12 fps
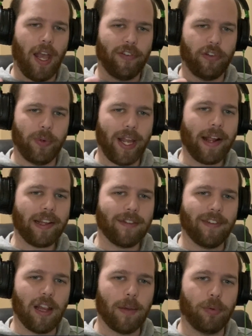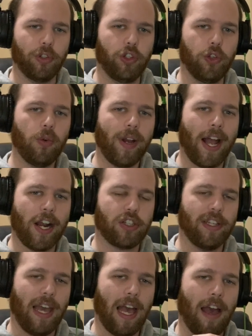as a React developer, you don't
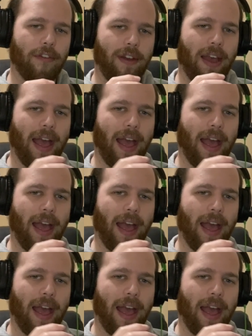actually have